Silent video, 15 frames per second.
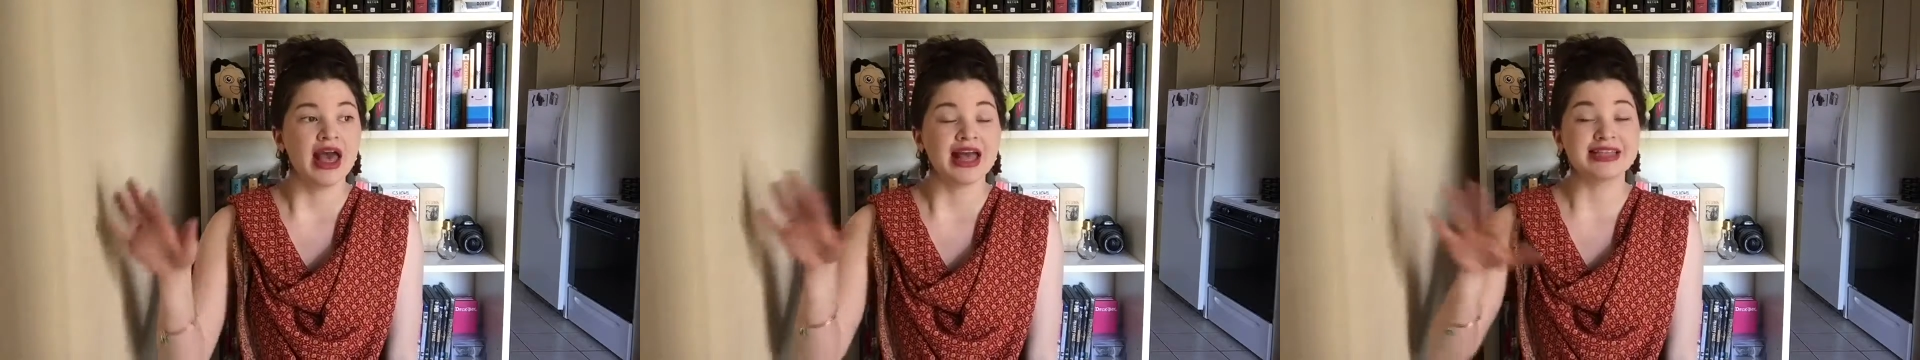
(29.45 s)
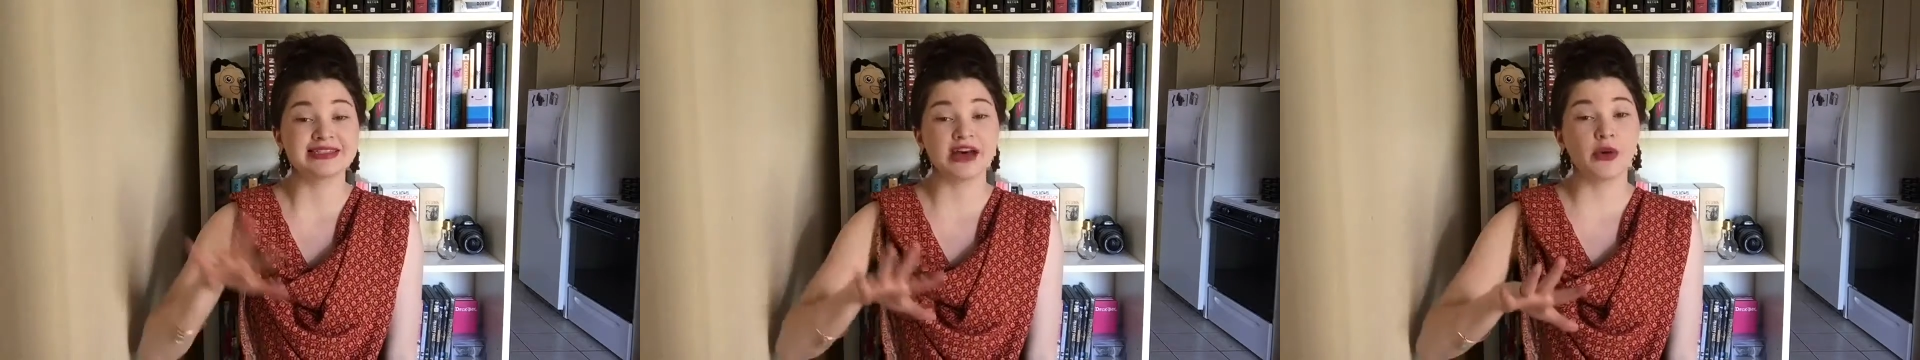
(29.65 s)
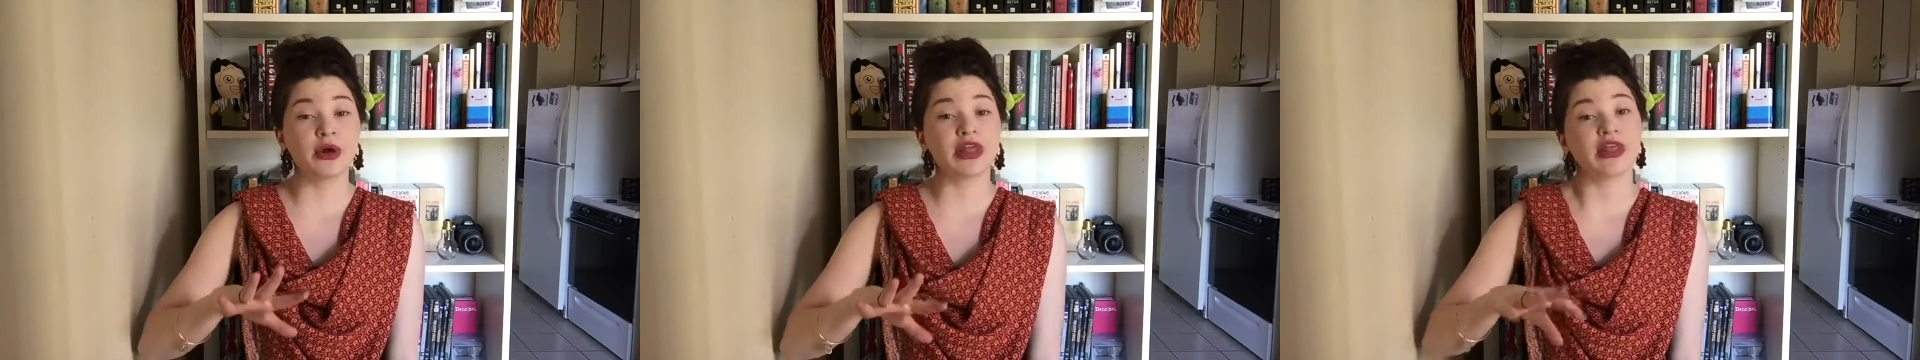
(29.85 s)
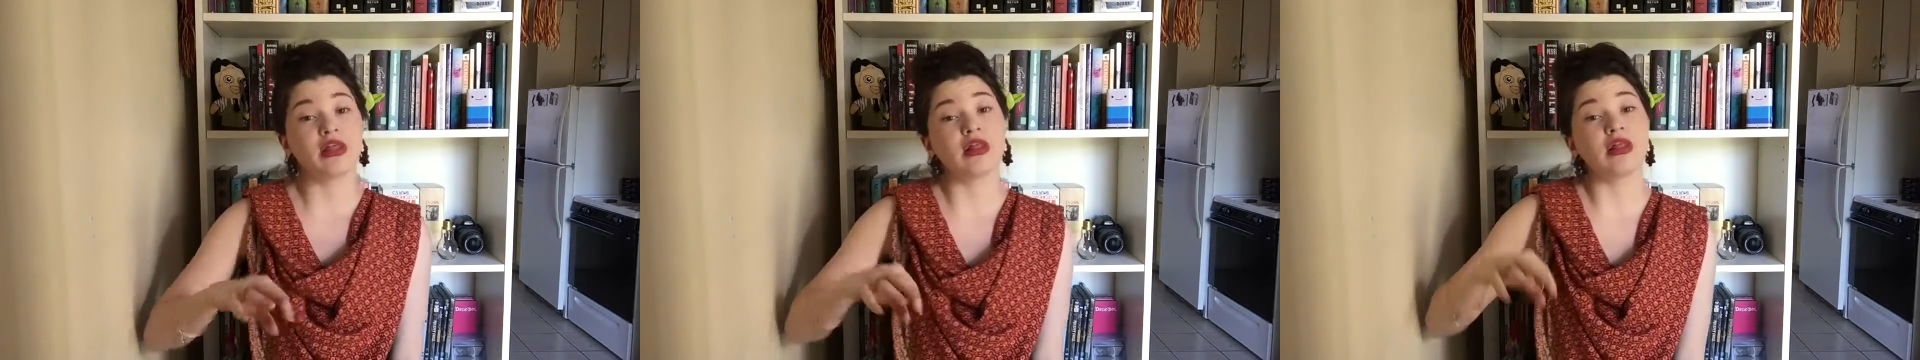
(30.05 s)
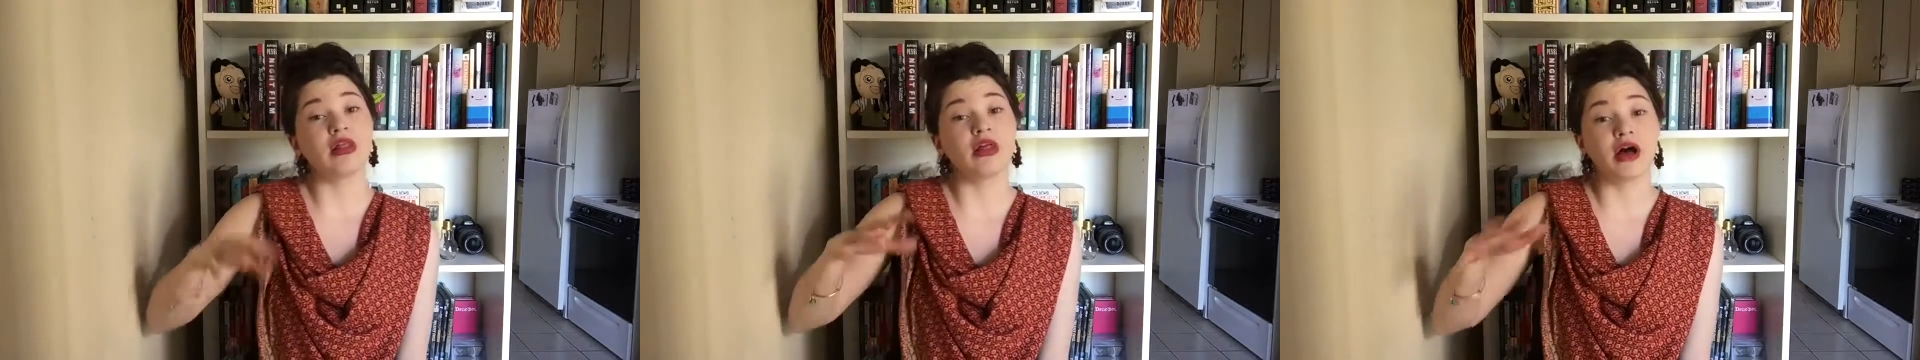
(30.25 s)
it's not one of the
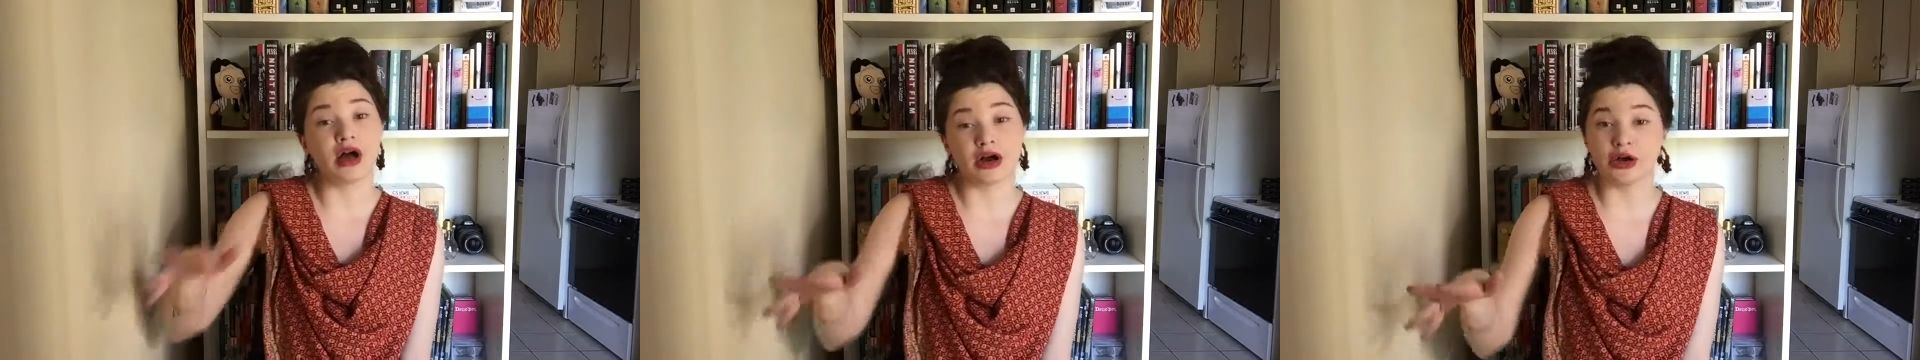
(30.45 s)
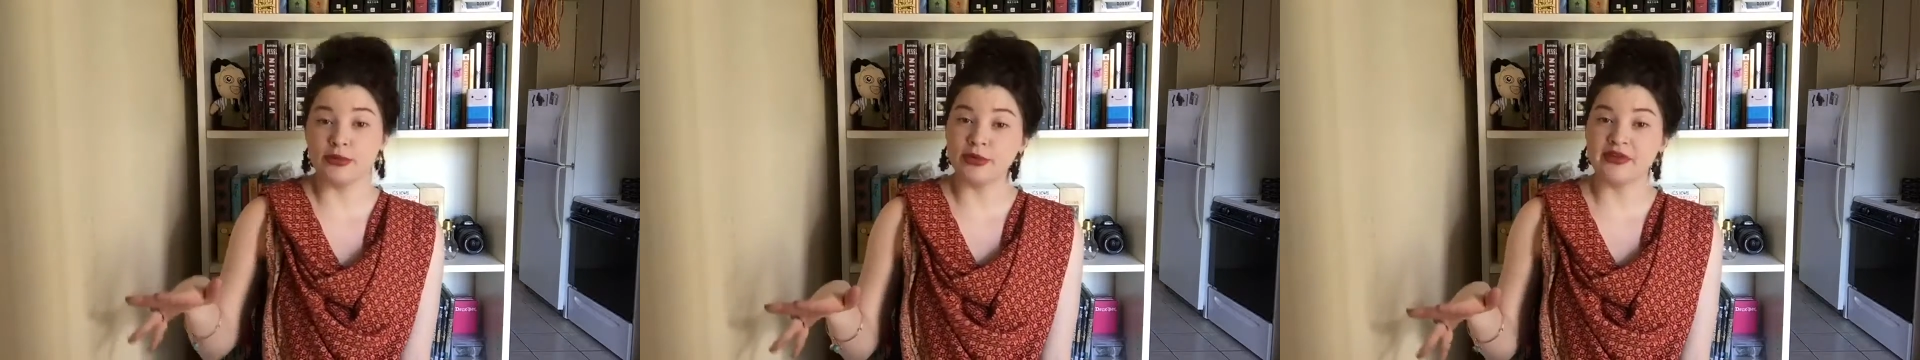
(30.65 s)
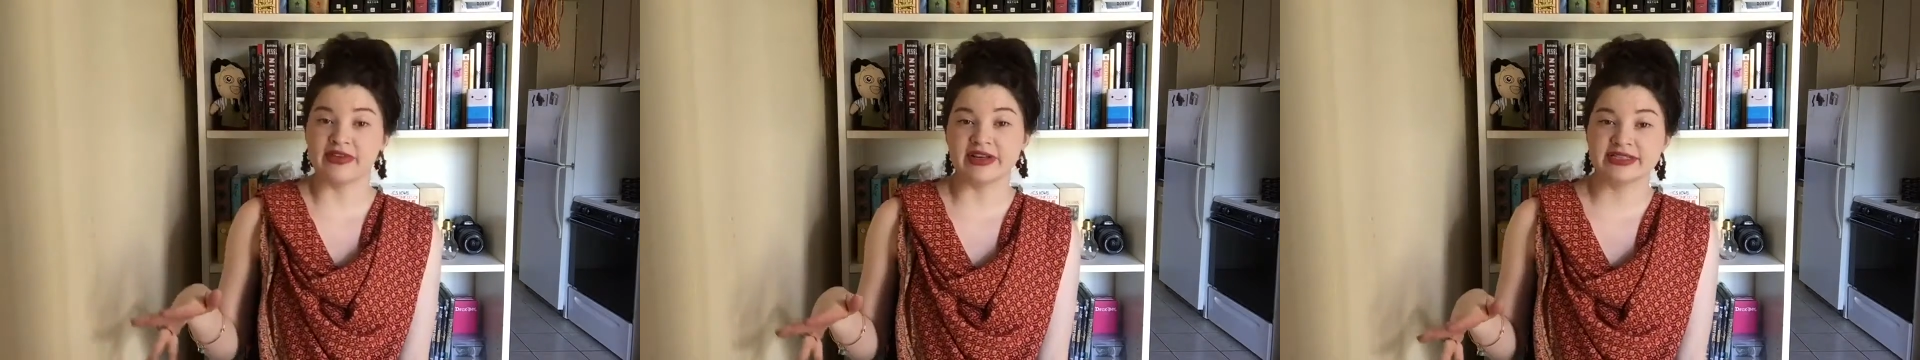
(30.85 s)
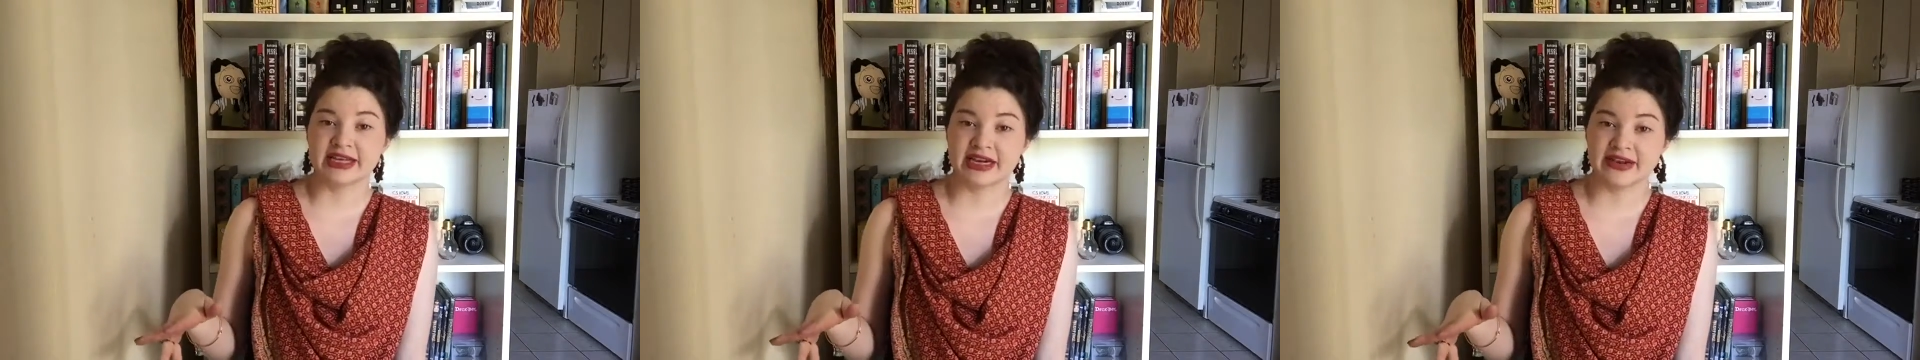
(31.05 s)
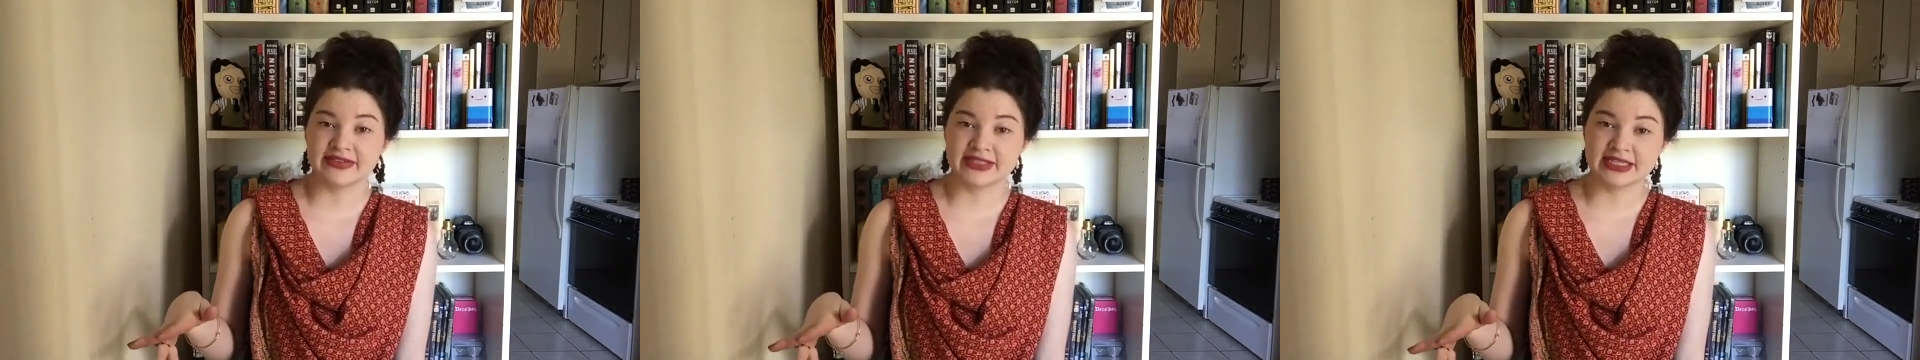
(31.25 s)
longer movies that
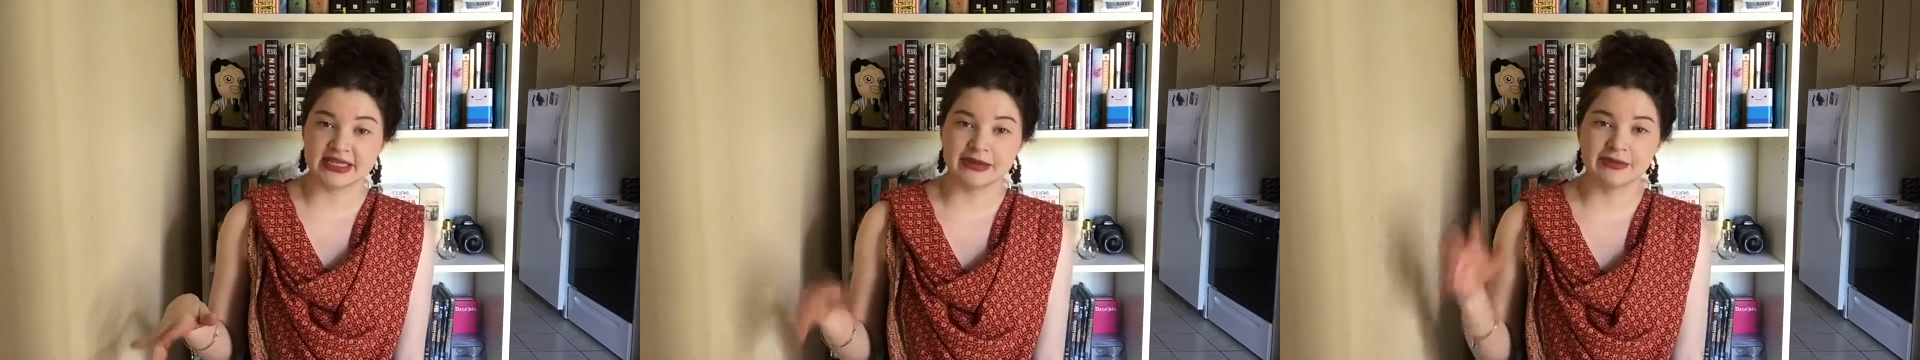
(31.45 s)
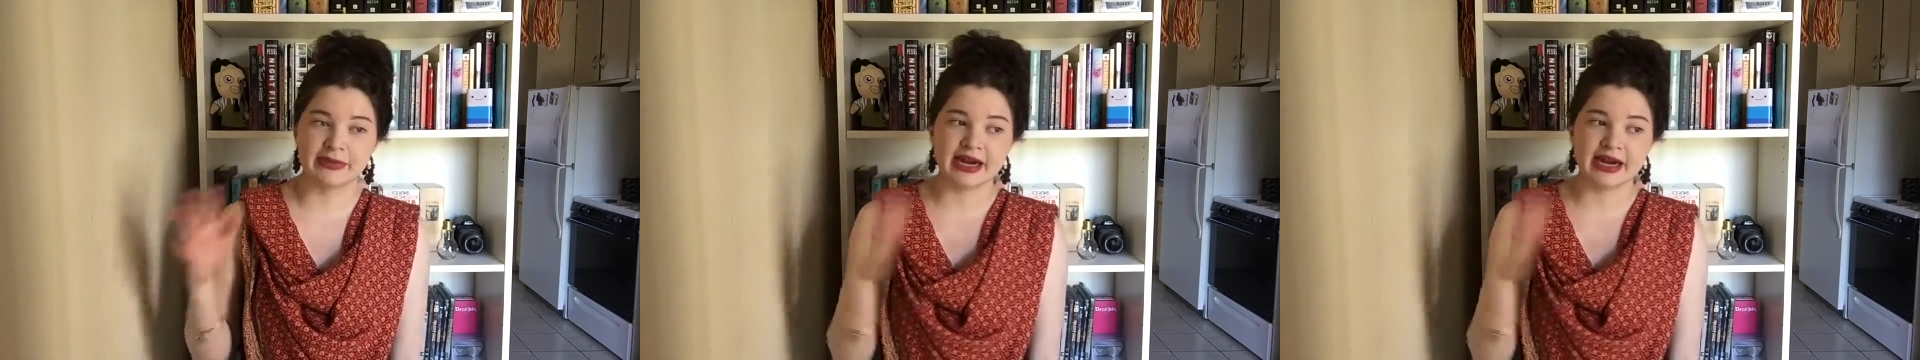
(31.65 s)
I've seen,